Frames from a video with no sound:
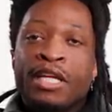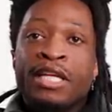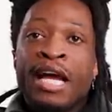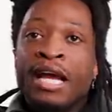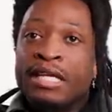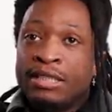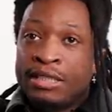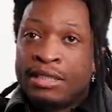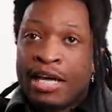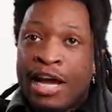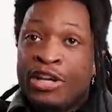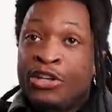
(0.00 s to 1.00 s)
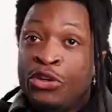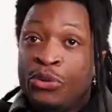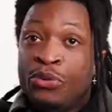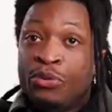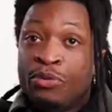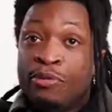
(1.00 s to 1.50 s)
Yes, I
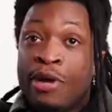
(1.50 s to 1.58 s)
do.